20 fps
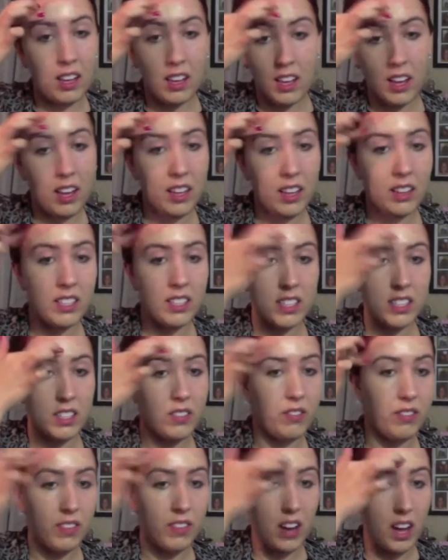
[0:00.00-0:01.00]
And this is
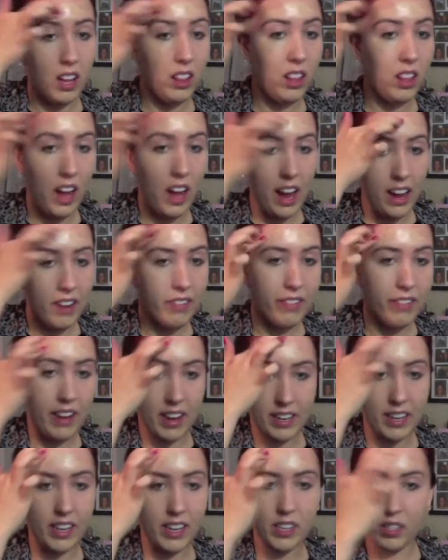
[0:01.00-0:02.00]
a lighter
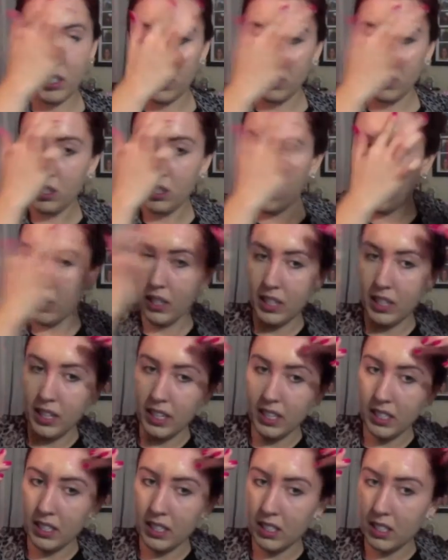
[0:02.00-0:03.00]
foundation, so
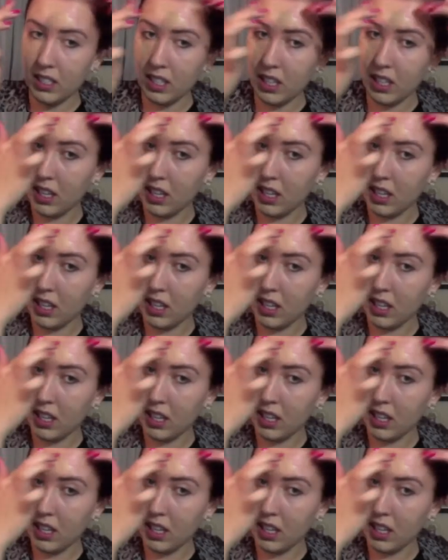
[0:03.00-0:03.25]
it's